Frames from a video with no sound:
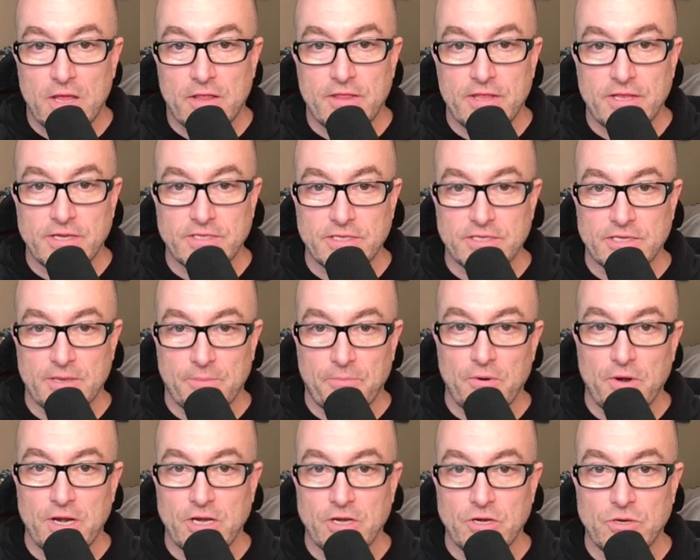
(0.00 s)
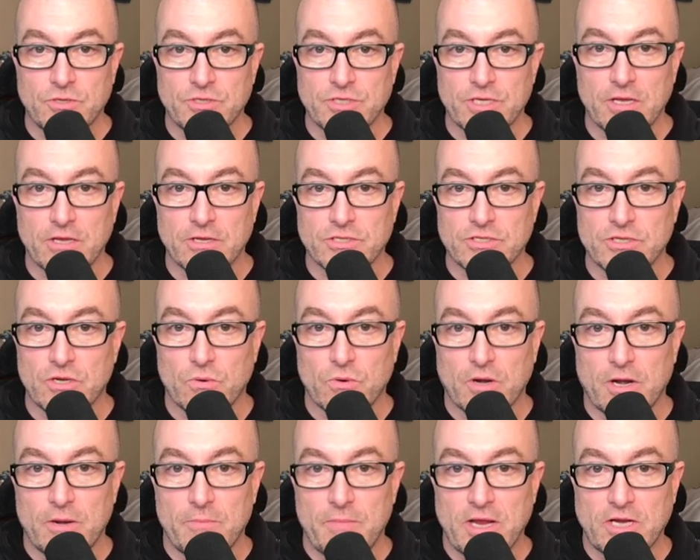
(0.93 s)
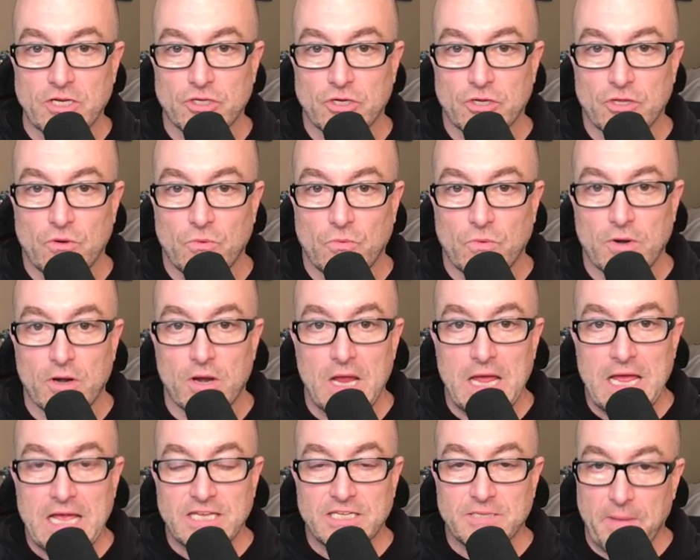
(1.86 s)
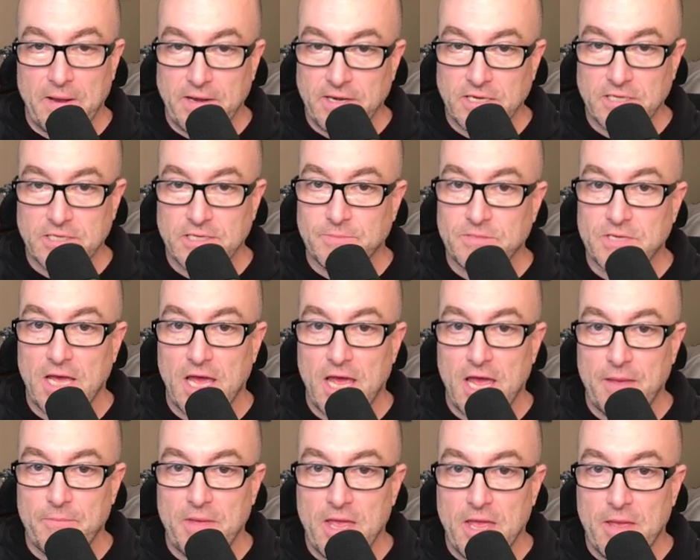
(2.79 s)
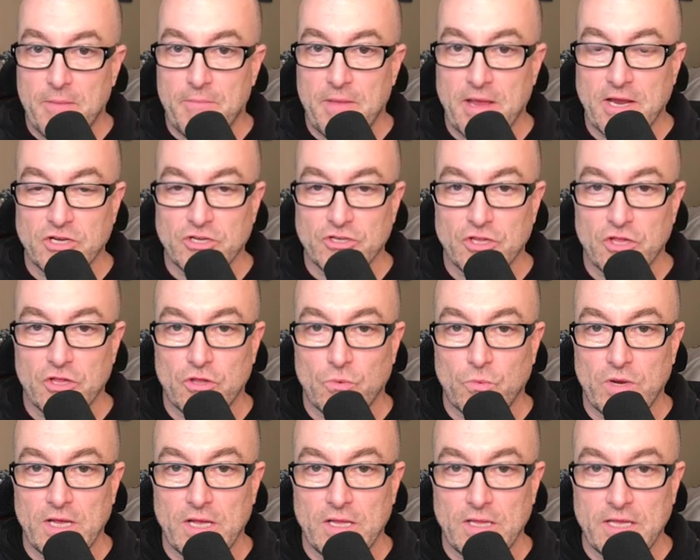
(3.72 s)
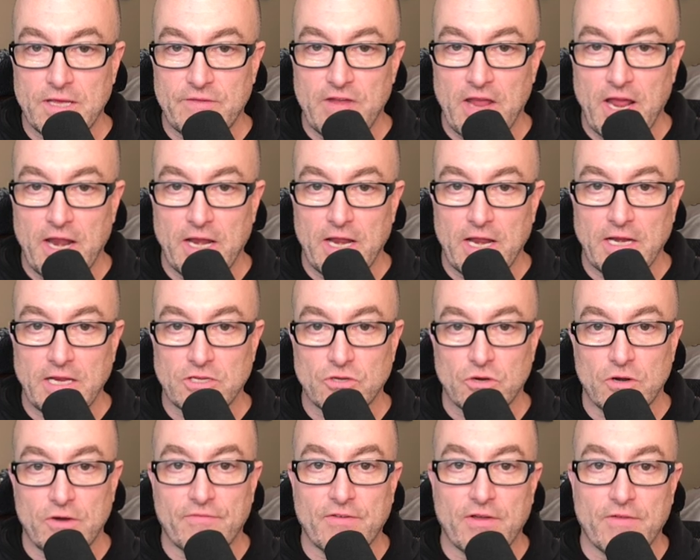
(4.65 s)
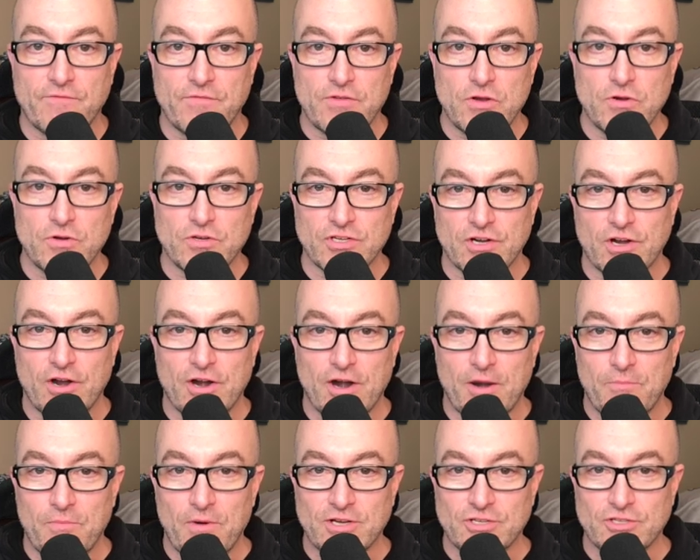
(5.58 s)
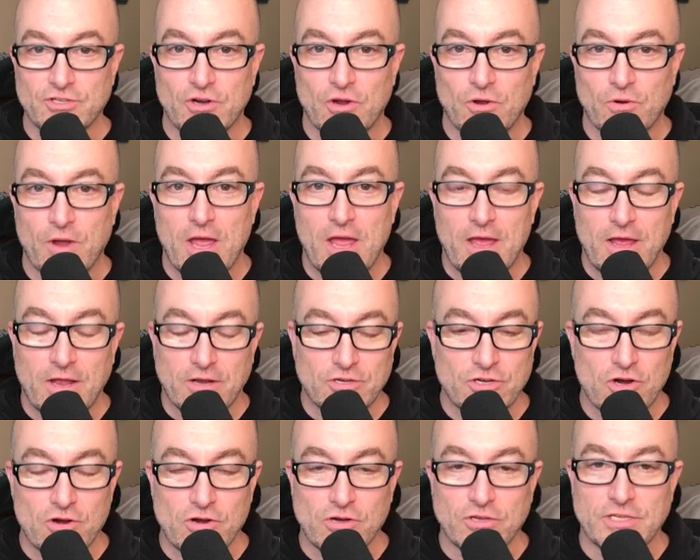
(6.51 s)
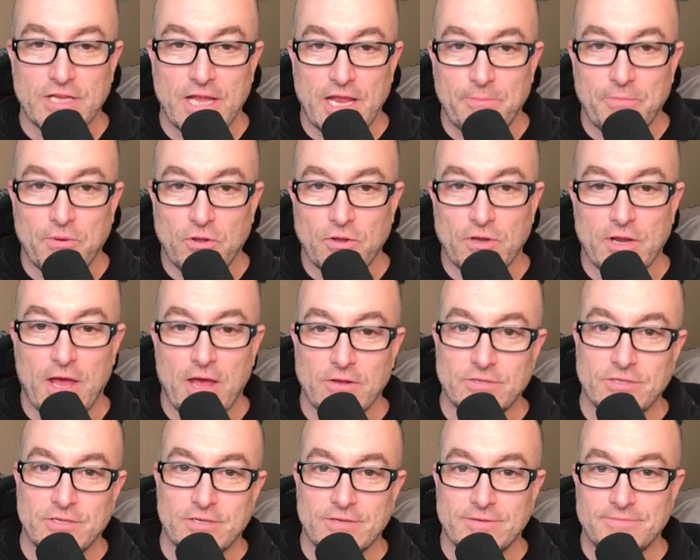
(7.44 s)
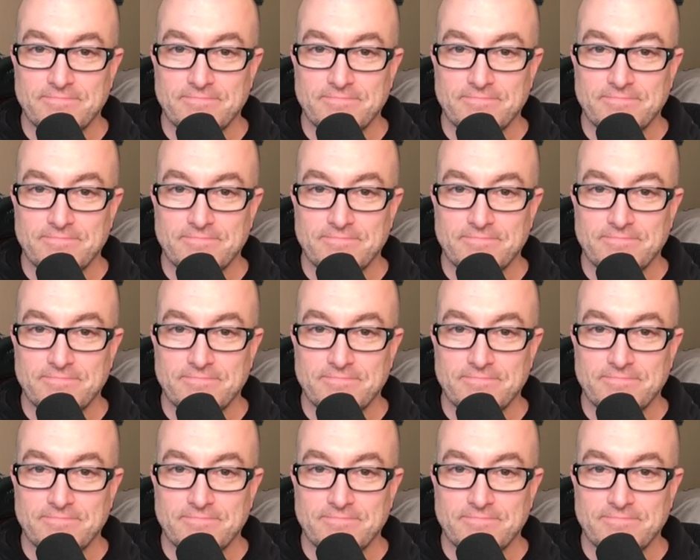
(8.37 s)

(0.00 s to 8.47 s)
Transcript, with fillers: this is a pretty new skill. So we're going to make sure that we're spending some time making sure that we alleviate any sort of confusion on our breaststroke turns and pull downs.